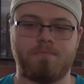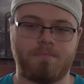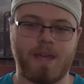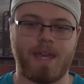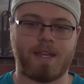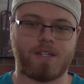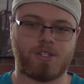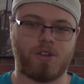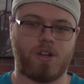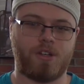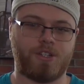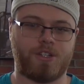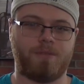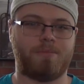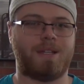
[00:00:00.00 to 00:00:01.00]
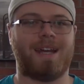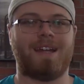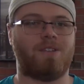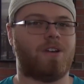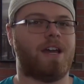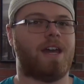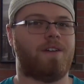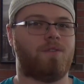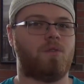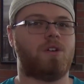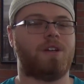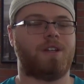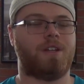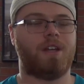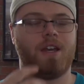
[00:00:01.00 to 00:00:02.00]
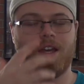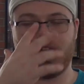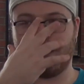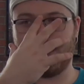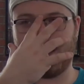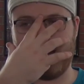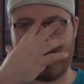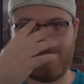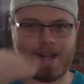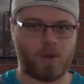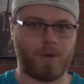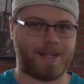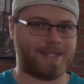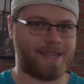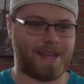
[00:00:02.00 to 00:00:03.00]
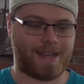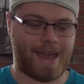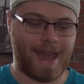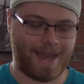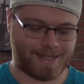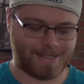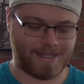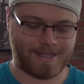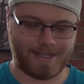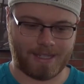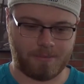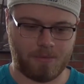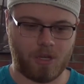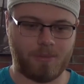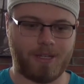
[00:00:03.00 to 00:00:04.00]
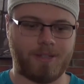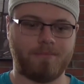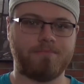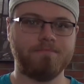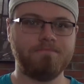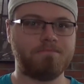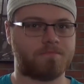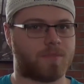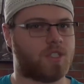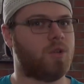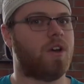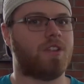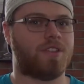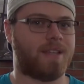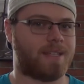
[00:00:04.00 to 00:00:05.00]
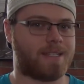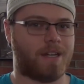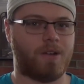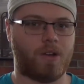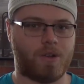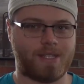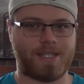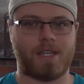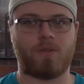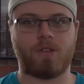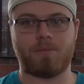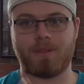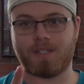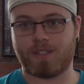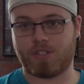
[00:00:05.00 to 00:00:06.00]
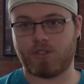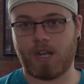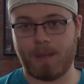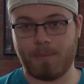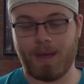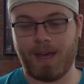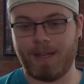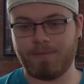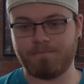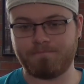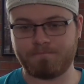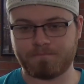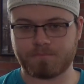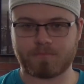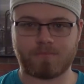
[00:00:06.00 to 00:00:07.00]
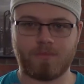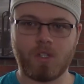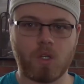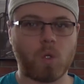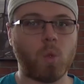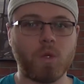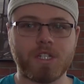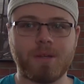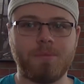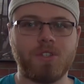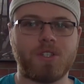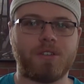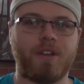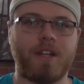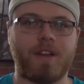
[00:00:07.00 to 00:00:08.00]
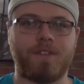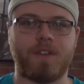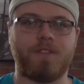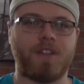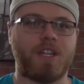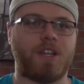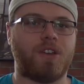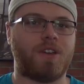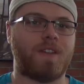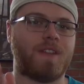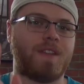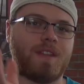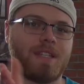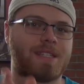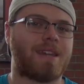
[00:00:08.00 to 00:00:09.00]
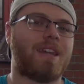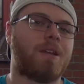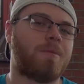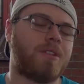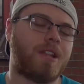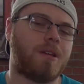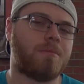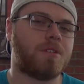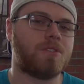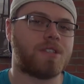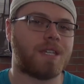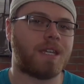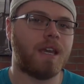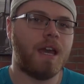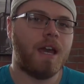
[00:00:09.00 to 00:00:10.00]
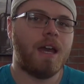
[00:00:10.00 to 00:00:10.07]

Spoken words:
bank charger, but I don't have one at quick access at the moment. 2 other things that I would always take with me is a tripod, which I'm using right now for the video, and then this camera that I'm using,